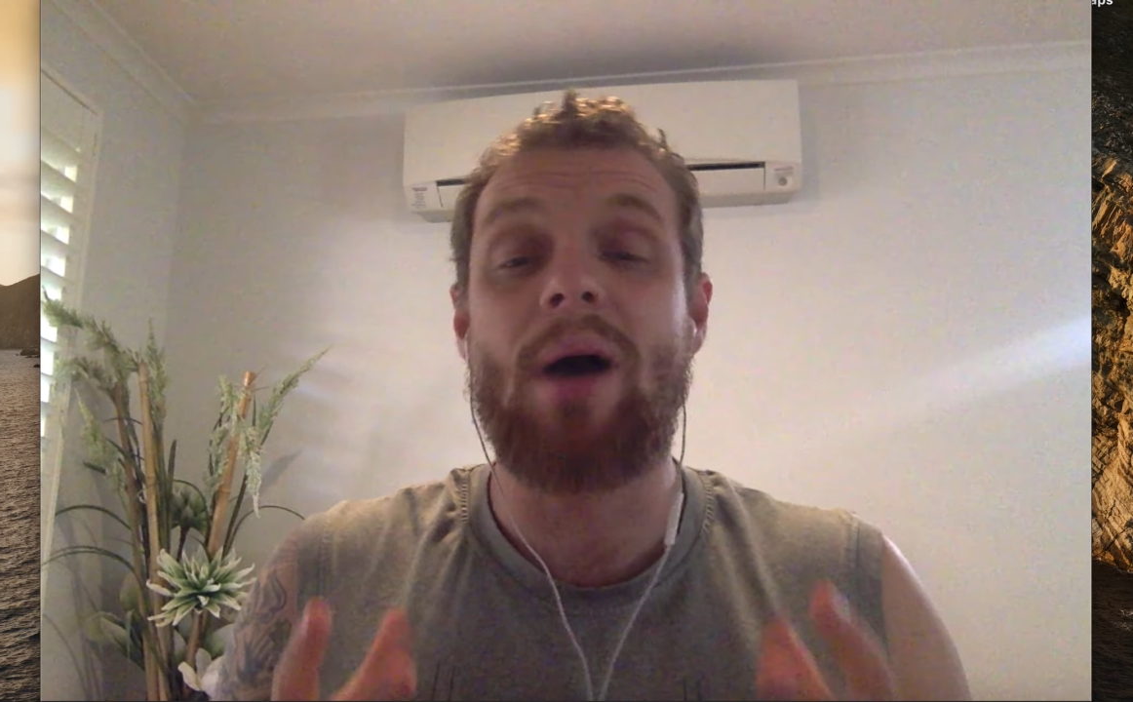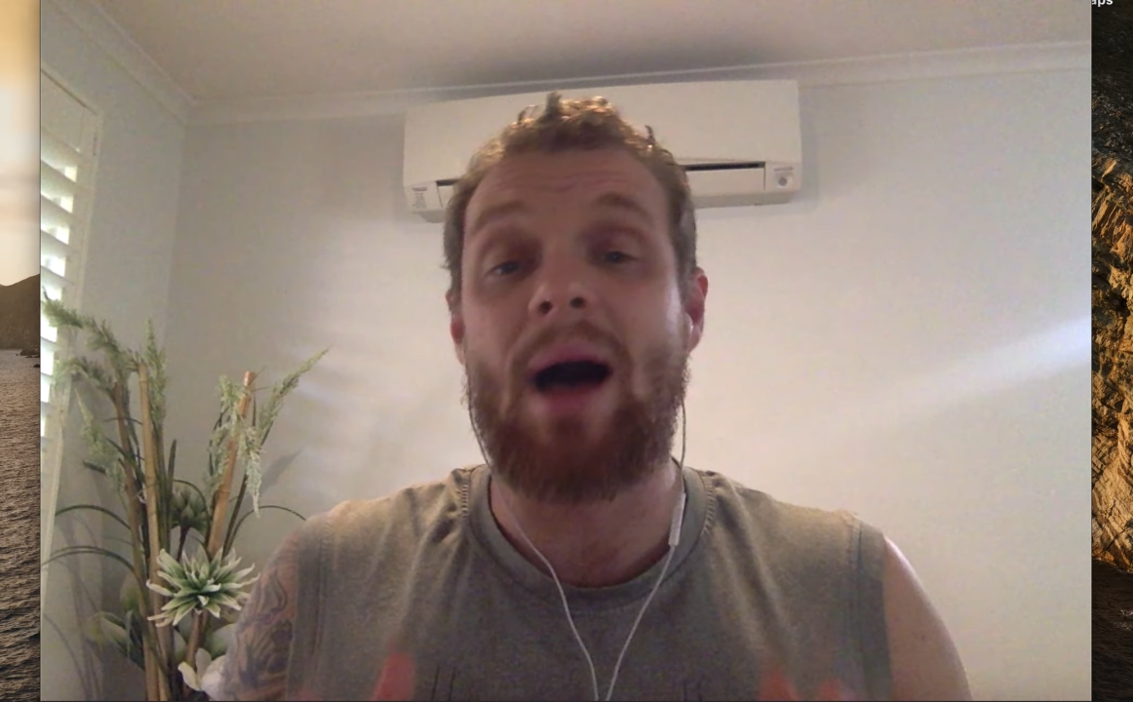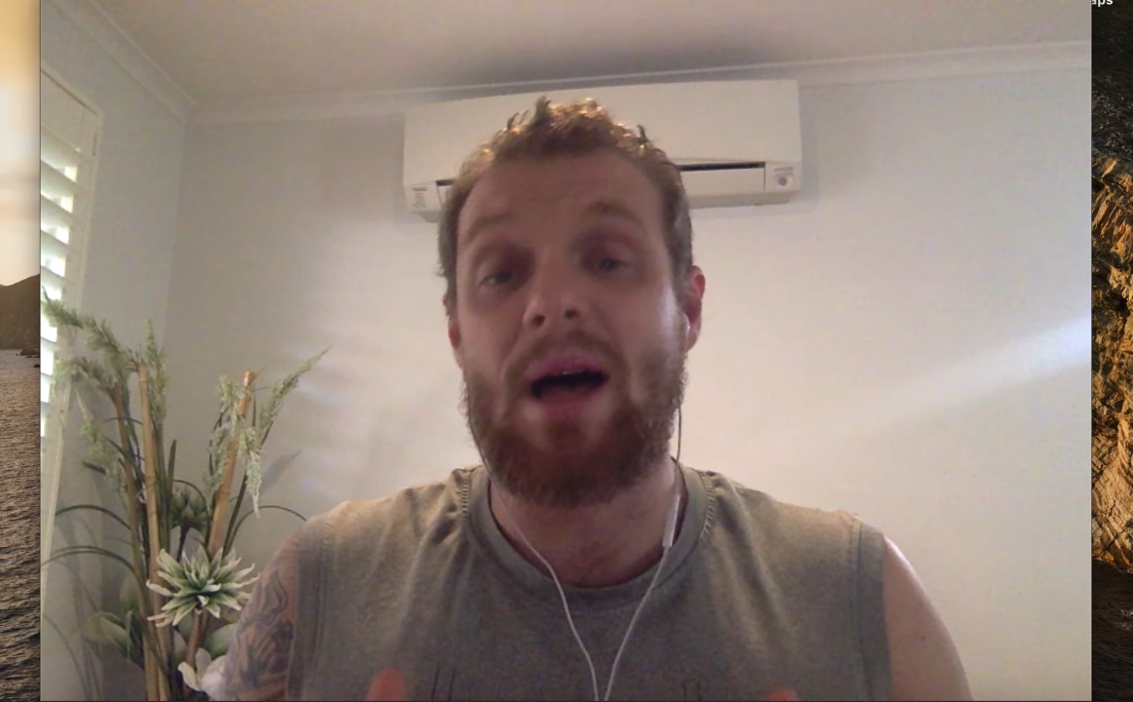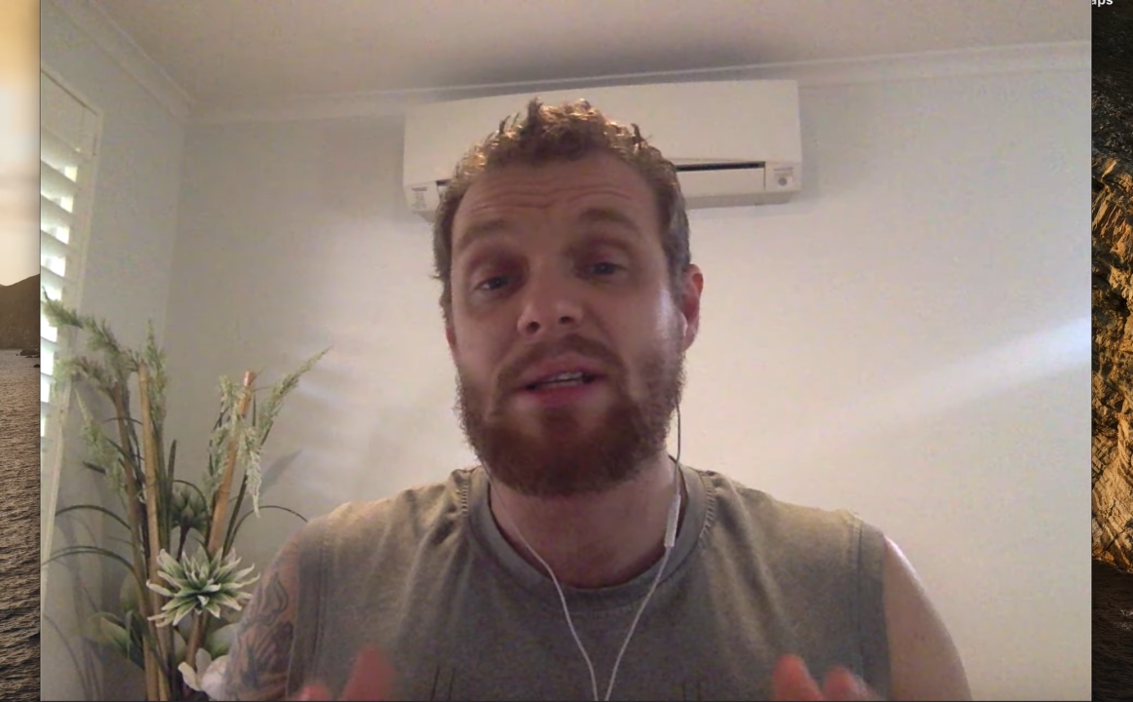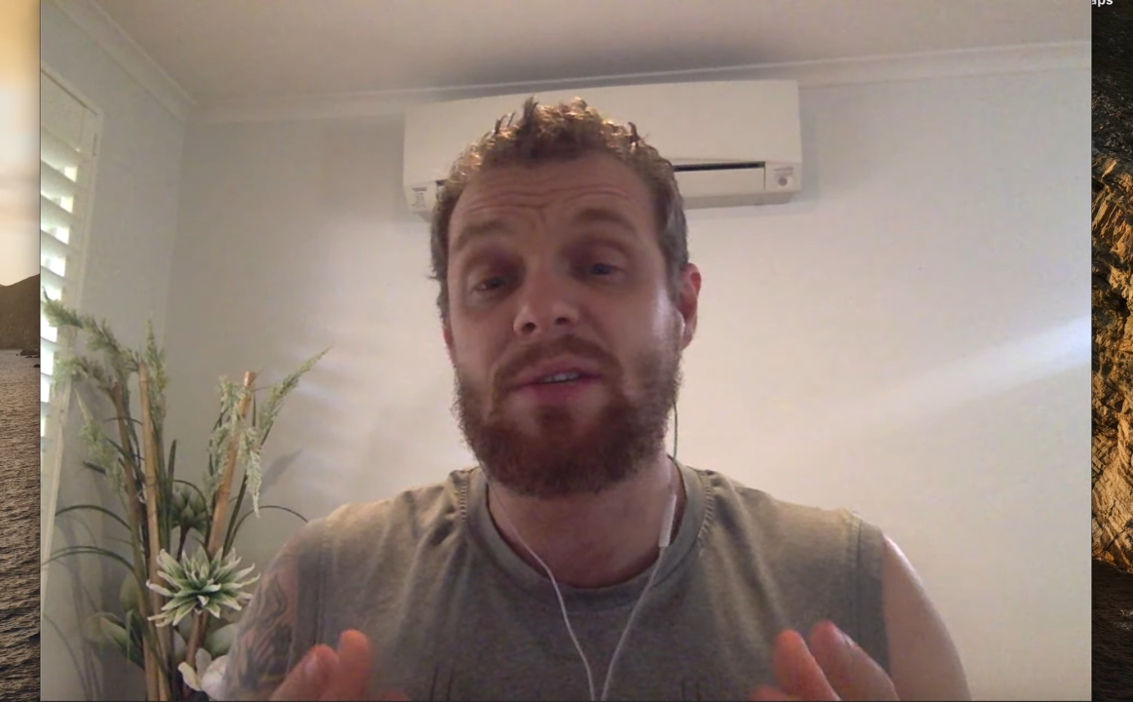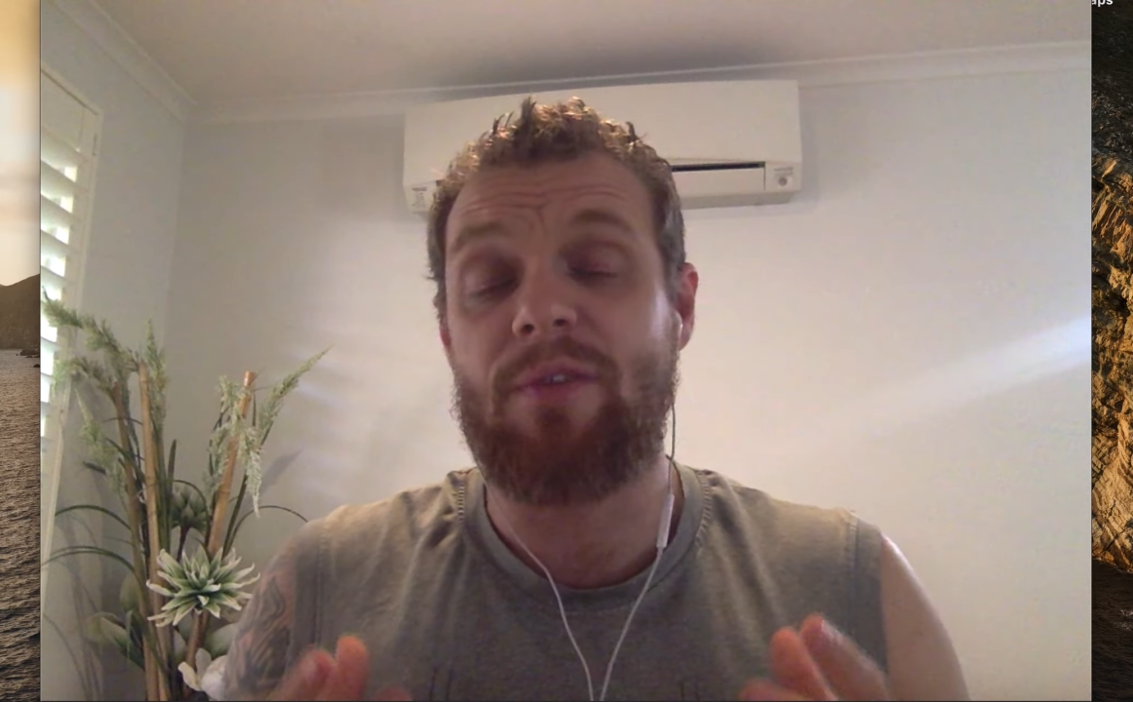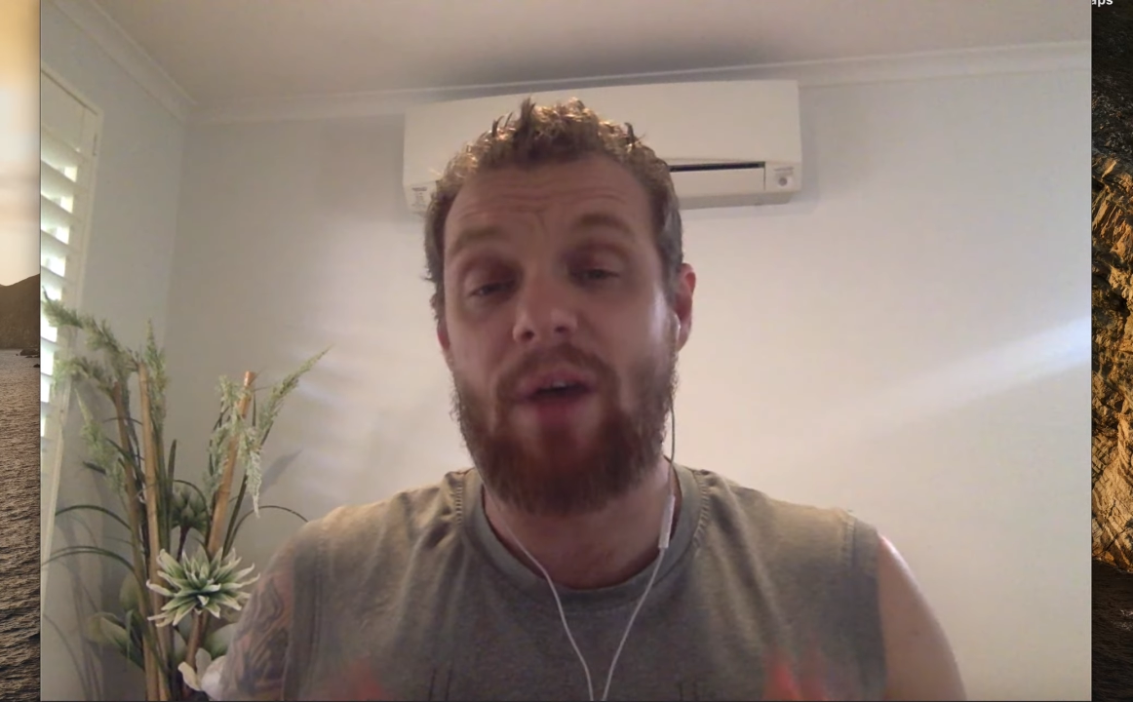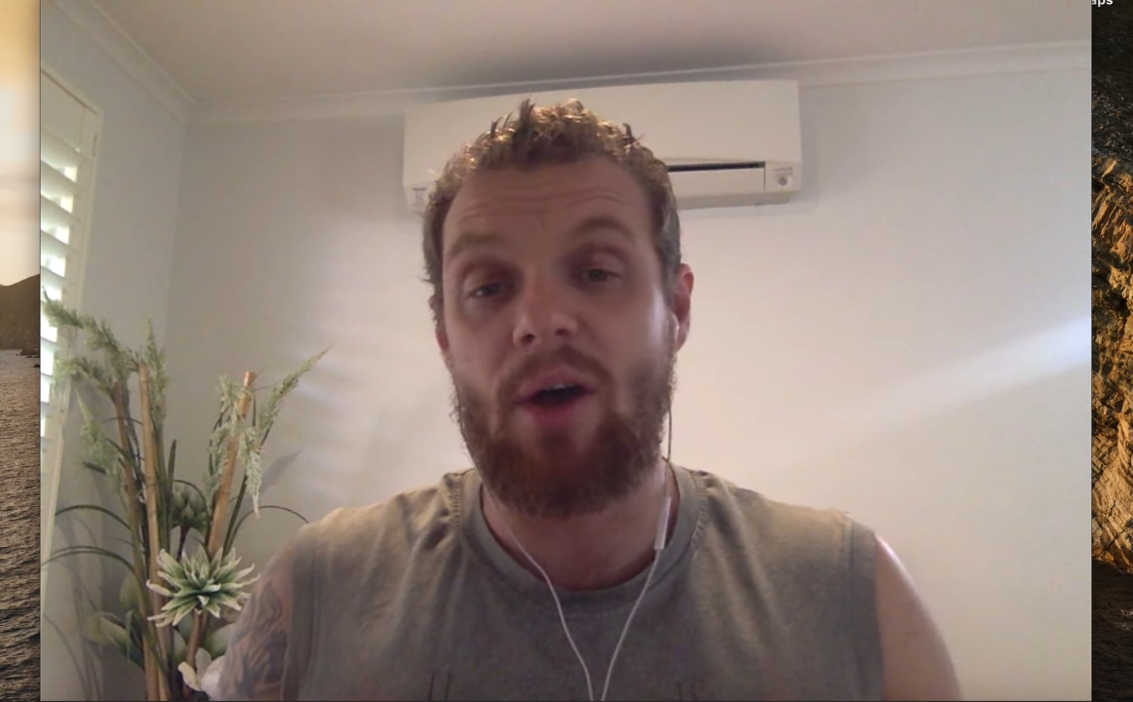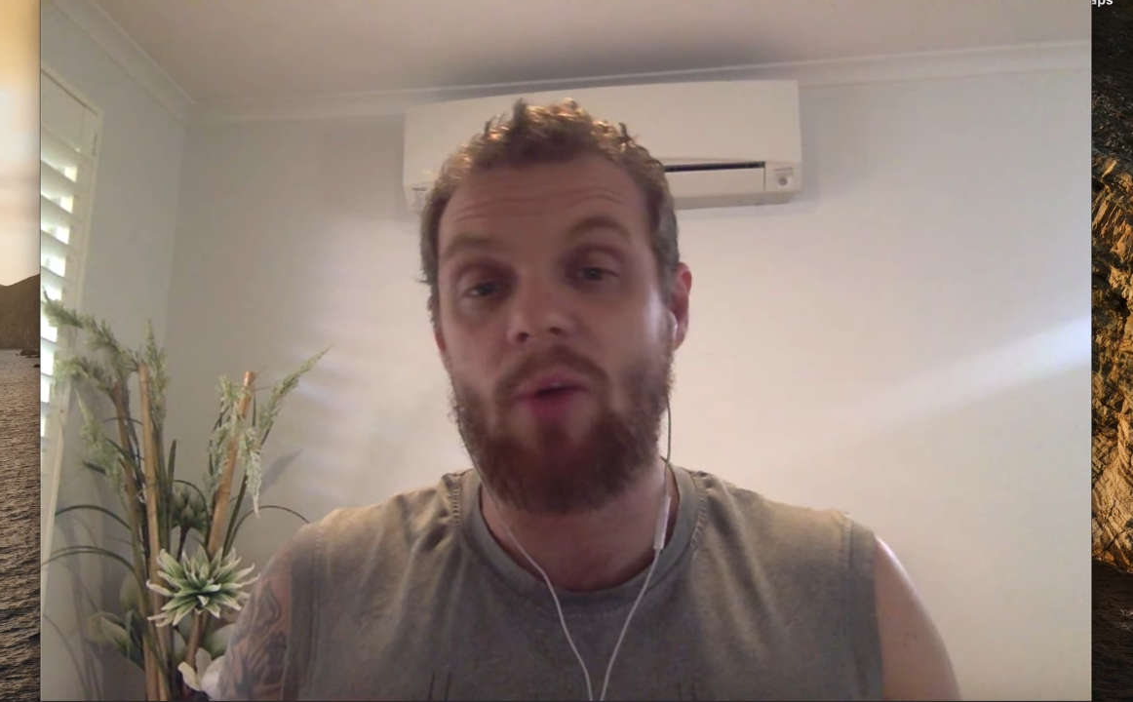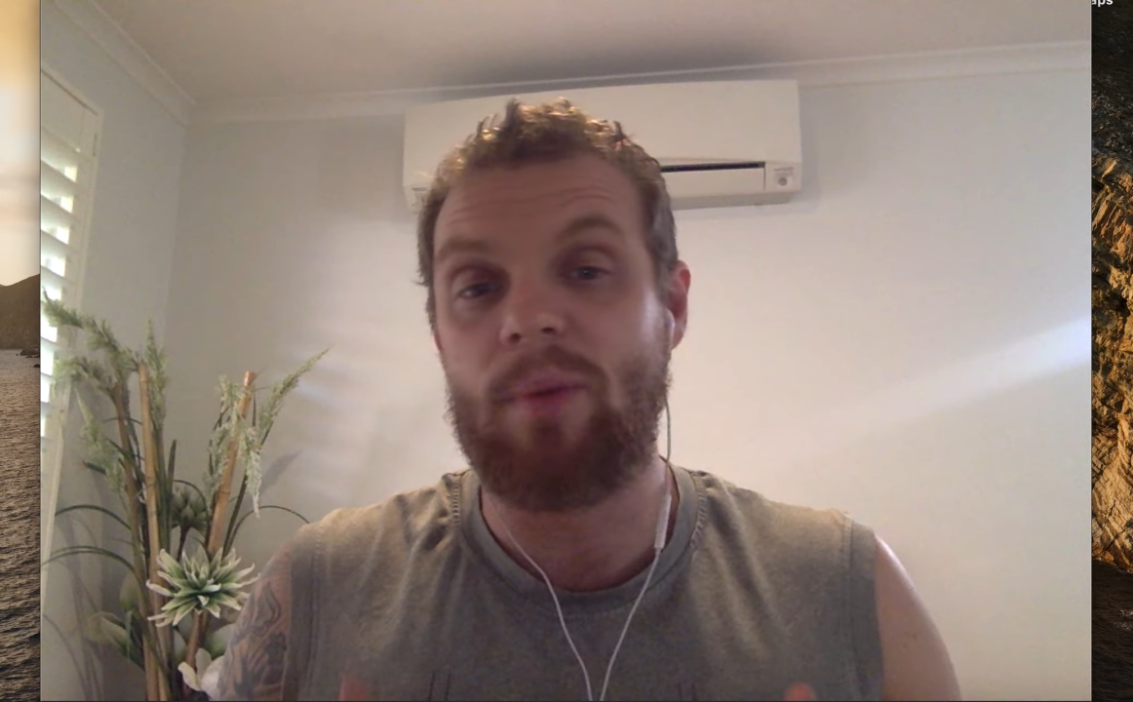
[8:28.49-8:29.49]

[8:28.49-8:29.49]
ask for help